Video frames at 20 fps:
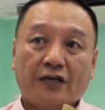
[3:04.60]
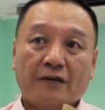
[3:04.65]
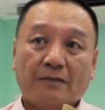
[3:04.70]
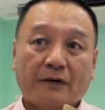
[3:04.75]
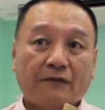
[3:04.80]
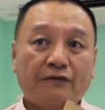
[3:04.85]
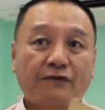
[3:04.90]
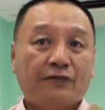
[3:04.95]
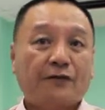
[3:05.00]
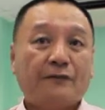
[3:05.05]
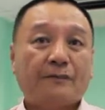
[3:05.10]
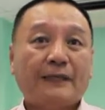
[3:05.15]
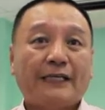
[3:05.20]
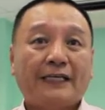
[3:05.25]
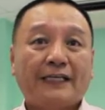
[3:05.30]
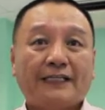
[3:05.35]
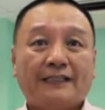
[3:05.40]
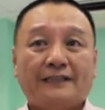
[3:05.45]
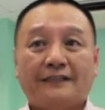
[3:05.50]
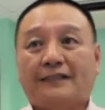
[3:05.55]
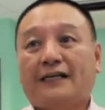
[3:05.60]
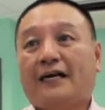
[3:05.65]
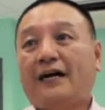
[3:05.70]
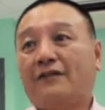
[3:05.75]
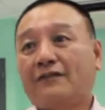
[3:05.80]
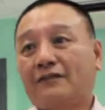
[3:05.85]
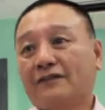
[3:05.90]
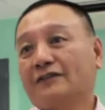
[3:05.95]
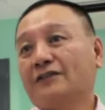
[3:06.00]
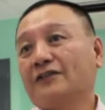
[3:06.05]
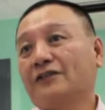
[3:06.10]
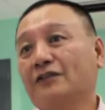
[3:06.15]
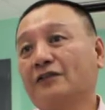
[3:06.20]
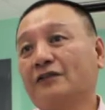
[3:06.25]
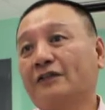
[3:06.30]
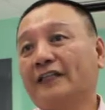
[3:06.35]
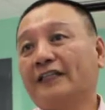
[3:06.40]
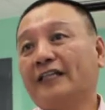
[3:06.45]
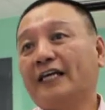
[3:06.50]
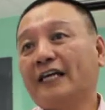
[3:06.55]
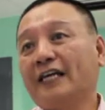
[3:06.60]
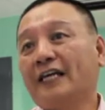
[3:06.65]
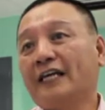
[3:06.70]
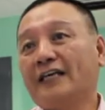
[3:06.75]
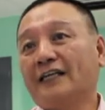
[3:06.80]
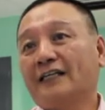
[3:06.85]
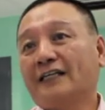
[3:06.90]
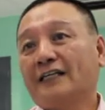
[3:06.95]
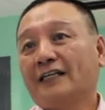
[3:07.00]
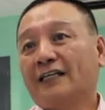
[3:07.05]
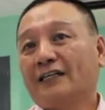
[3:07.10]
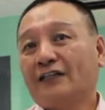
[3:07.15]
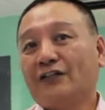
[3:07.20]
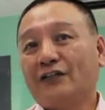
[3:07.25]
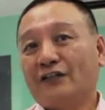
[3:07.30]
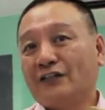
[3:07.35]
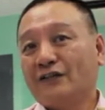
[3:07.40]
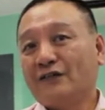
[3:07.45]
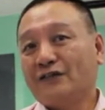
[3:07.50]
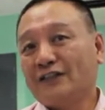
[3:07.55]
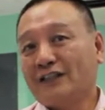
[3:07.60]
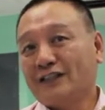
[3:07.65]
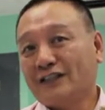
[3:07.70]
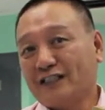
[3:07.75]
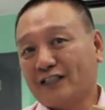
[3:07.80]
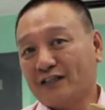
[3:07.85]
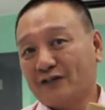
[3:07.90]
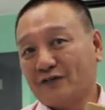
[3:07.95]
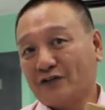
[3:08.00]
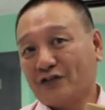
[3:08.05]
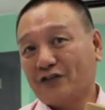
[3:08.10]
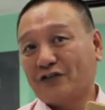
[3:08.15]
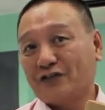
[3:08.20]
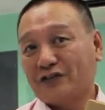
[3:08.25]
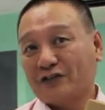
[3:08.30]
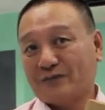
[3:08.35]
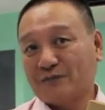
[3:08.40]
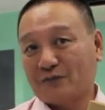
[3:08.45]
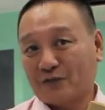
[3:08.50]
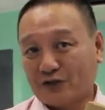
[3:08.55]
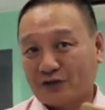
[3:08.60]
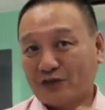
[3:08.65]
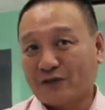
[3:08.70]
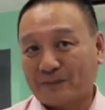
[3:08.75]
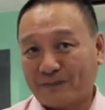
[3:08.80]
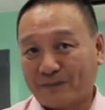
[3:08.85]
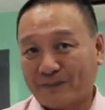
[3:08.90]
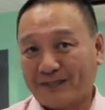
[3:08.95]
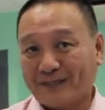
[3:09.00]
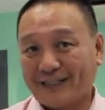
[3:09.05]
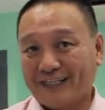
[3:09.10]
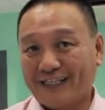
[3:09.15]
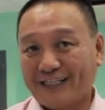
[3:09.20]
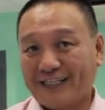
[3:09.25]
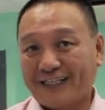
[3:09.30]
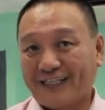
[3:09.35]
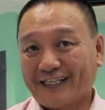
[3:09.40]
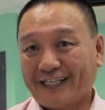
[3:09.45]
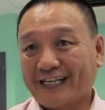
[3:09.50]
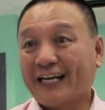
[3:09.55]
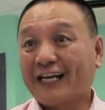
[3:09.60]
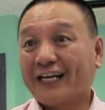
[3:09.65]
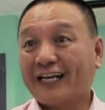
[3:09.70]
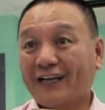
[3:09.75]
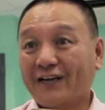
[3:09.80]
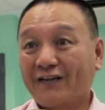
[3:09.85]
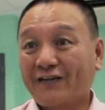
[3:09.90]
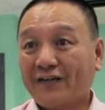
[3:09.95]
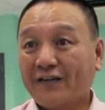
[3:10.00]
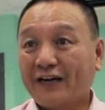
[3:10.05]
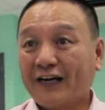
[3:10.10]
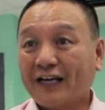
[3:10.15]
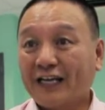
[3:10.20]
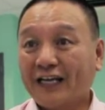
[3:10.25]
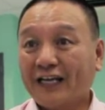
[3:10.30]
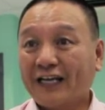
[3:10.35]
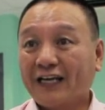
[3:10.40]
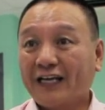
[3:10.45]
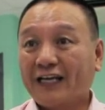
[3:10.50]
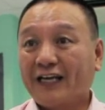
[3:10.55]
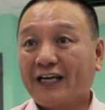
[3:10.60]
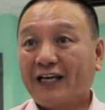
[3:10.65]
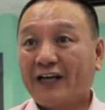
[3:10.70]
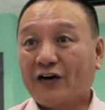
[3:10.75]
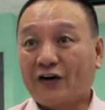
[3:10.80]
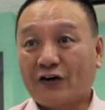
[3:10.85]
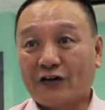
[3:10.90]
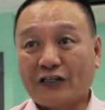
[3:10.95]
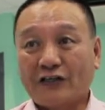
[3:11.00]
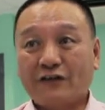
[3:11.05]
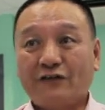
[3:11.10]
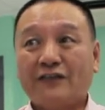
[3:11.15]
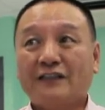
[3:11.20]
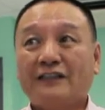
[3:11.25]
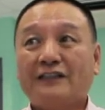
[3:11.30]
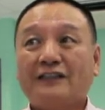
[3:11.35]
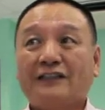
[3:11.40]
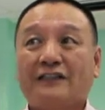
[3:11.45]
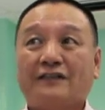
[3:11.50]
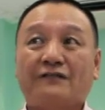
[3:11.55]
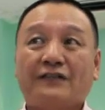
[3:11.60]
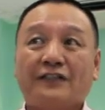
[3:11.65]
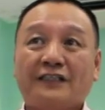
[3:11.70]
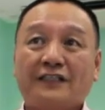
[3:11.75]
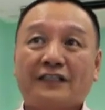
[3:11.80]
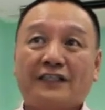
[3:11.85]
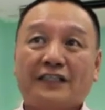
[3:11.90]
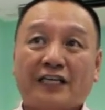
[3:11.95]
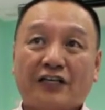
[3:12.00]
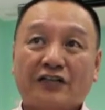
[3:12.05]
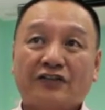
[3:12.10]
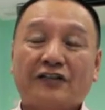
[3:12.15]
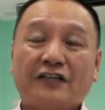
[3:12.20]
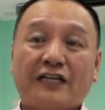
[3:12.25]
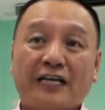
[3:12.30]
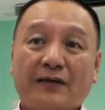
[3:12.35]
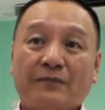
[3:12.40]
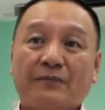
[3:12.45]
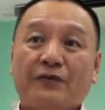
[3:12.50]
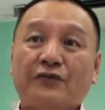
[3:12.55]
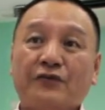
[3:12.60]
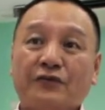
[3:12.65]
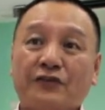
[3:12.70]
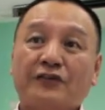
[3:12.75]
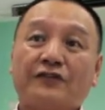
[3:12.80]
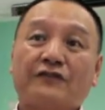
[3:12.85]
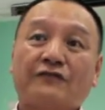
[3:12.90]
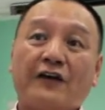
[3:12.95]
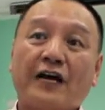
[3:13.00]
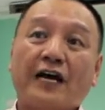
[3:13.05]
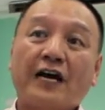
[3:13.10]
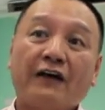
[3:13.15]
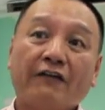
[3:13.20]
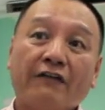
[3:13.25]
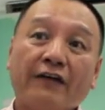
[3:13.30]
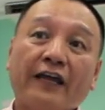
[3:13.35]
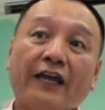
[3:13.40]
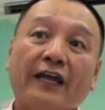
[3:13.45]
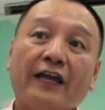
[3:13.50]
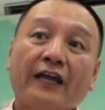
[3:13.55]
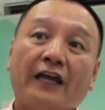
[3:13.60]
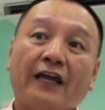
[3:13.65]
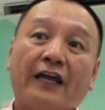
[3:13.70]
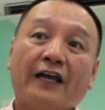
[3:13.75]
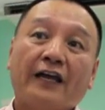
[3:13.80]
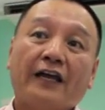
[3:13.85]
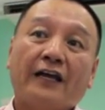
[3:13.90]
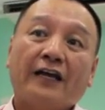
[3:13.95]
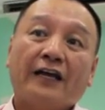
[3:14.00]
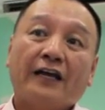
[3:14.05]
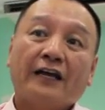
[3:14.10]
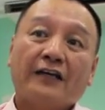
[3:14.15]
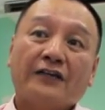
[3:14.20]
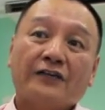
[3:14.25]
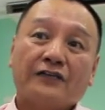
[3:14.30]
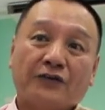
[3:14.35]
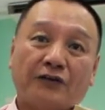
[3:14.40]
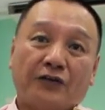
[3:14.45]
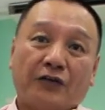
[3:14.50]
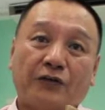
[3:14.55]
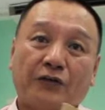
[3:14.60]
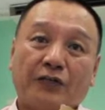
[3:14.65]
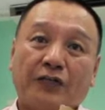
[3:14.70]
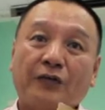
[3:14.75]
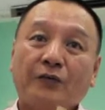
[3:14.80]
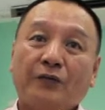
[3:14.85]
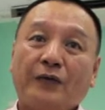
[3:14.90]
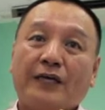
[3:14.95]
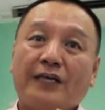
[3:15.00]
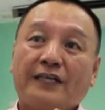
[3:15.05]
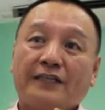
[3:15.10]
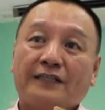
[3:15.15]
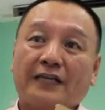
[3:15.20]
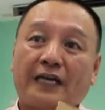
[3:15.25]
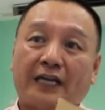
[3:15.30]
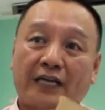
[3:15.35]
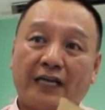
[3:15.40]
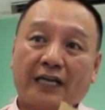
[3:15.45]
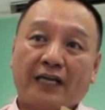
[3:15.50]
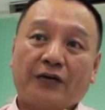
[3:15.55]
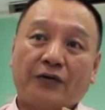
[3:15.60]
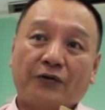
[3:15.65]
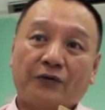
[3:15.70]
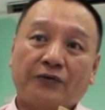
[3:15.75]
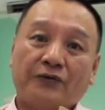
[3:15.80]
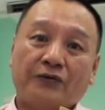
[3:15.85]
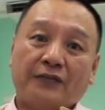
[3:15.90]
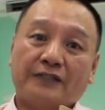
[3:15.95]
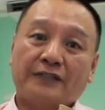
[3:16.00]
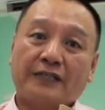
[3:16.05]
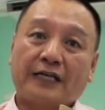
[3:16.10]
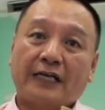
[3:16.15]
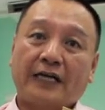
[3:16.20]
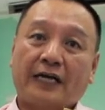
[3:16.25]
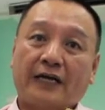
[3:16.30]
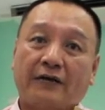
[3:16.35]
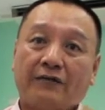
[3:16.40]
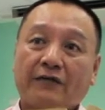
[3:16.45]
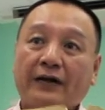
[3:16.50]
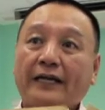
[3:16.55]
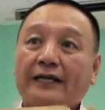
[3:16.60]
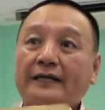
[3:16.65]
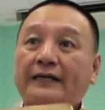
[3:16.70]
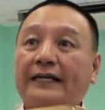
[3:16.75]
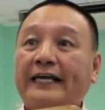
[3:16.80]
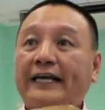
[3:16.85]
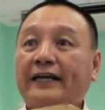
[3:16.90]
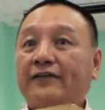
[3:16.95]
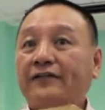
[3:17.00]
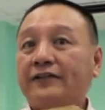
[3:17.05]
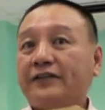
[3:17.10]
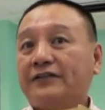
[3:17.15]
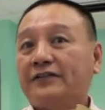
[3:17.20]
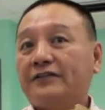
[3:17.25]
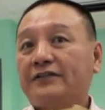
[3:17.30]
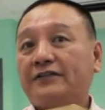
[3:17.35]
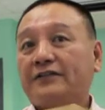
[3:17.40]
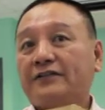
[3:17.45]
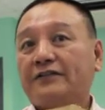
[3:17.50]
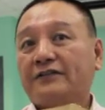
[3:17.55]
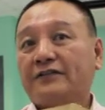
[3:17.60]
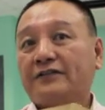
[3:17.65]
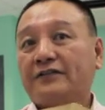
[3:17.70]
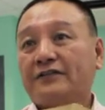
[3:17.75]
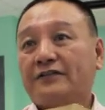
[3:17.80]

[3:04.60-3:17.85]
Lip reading: But for me, out over there, not even the English bookshop that I can find, or even to visit National Library, which is far away. So the only way is I can do is that I write like this.